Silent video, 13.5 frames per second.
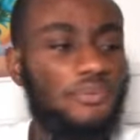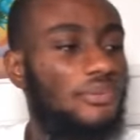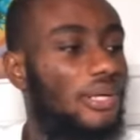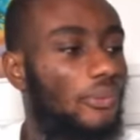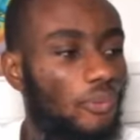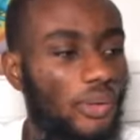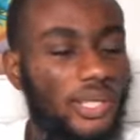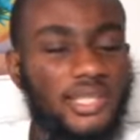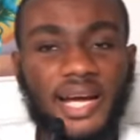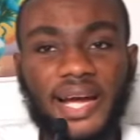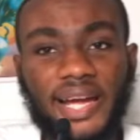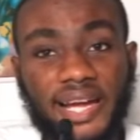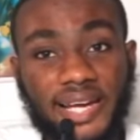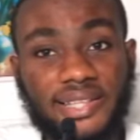we are going
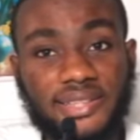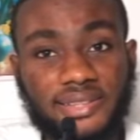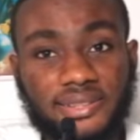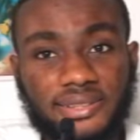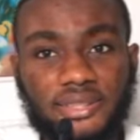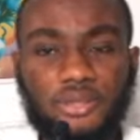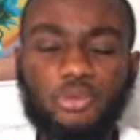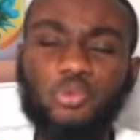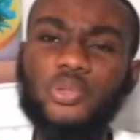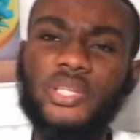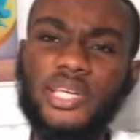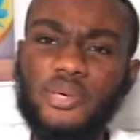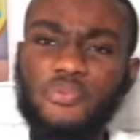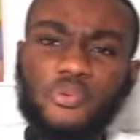ahead to
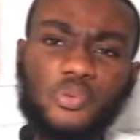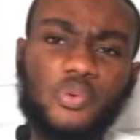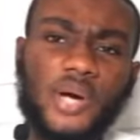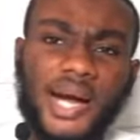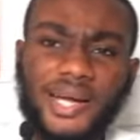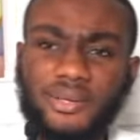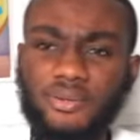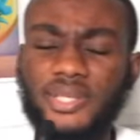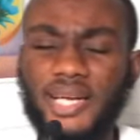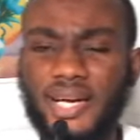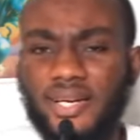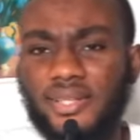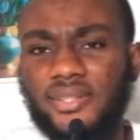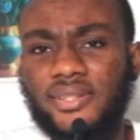give you
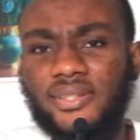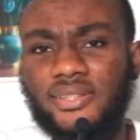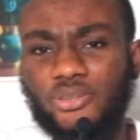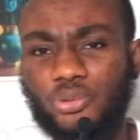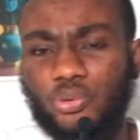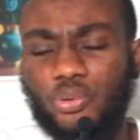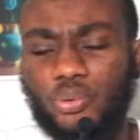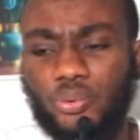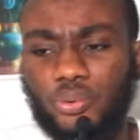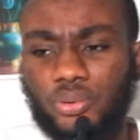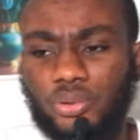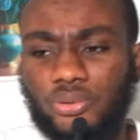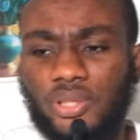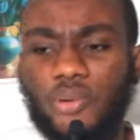another, you know,
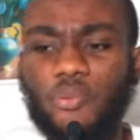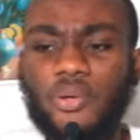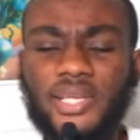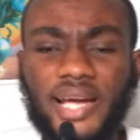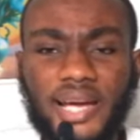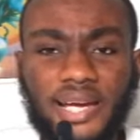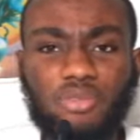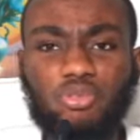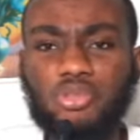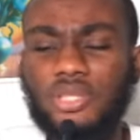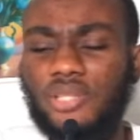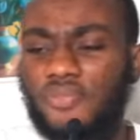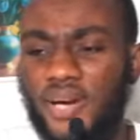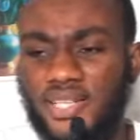you are going ahead to
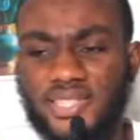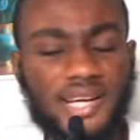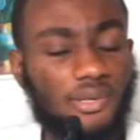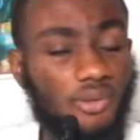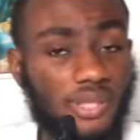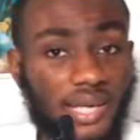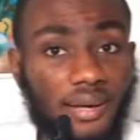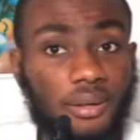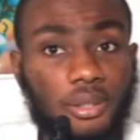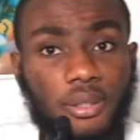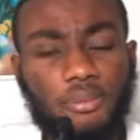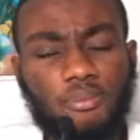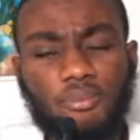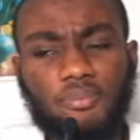give us another
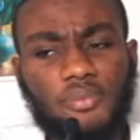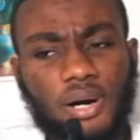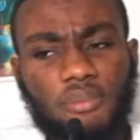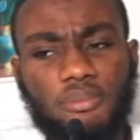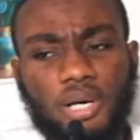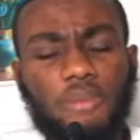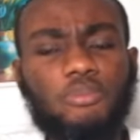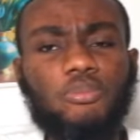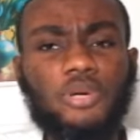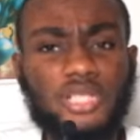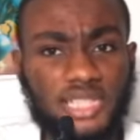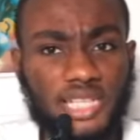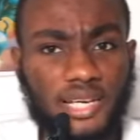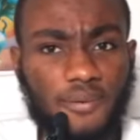
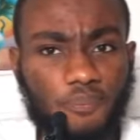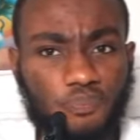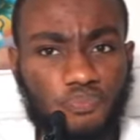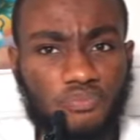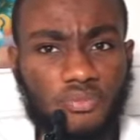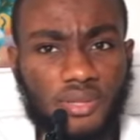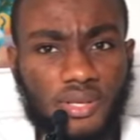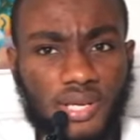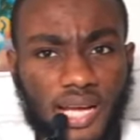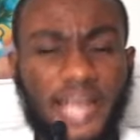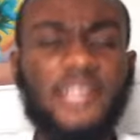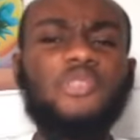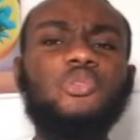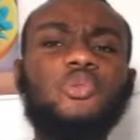boshe,
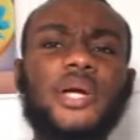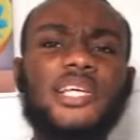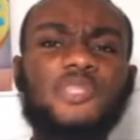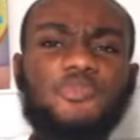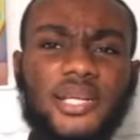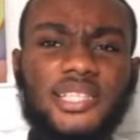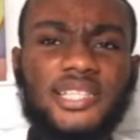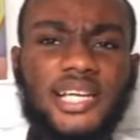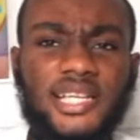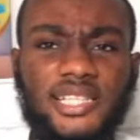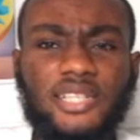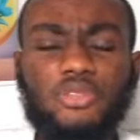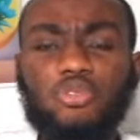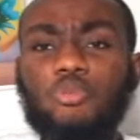and you expect
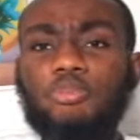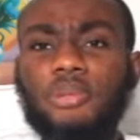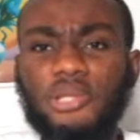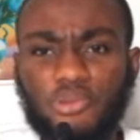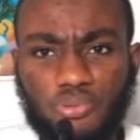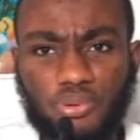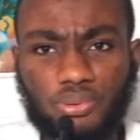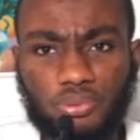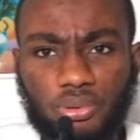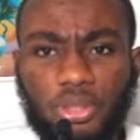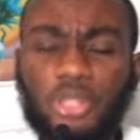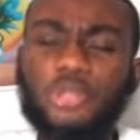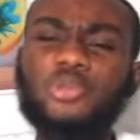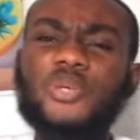Ghanaians to believe you.
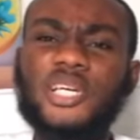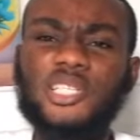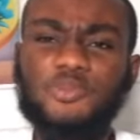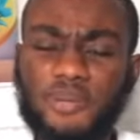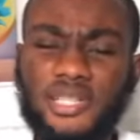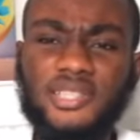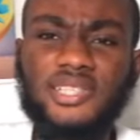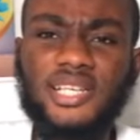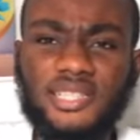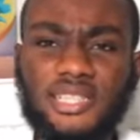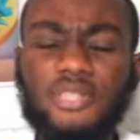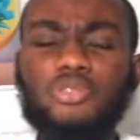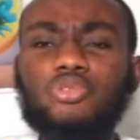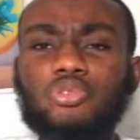You expect
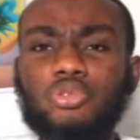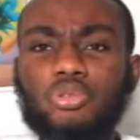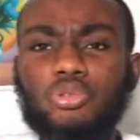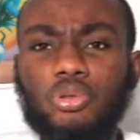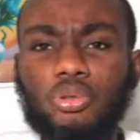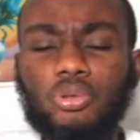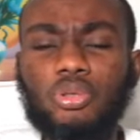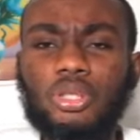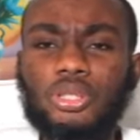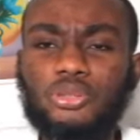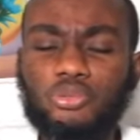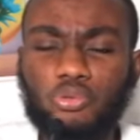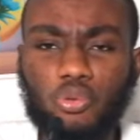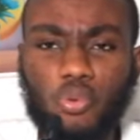Ghanaians to, you know,
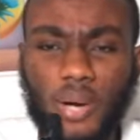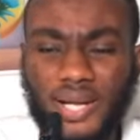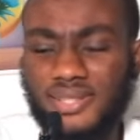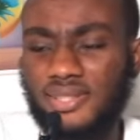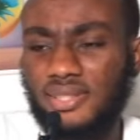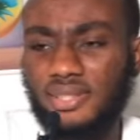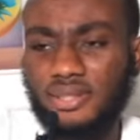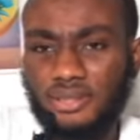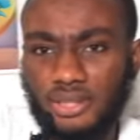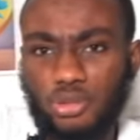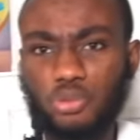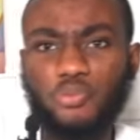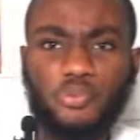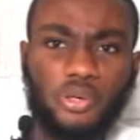do what? They
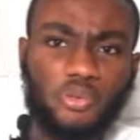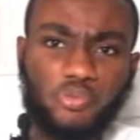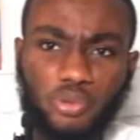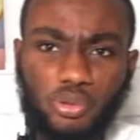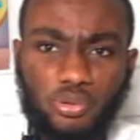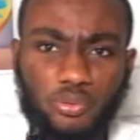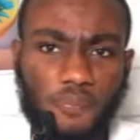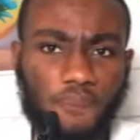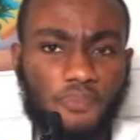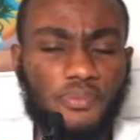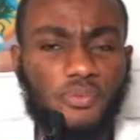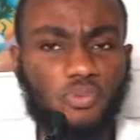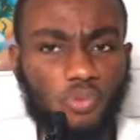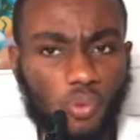should vote for you.
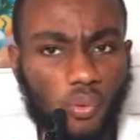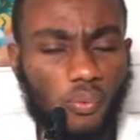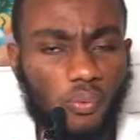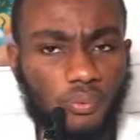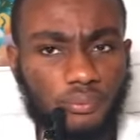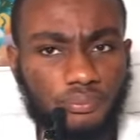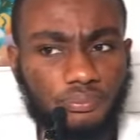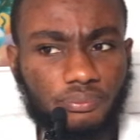No.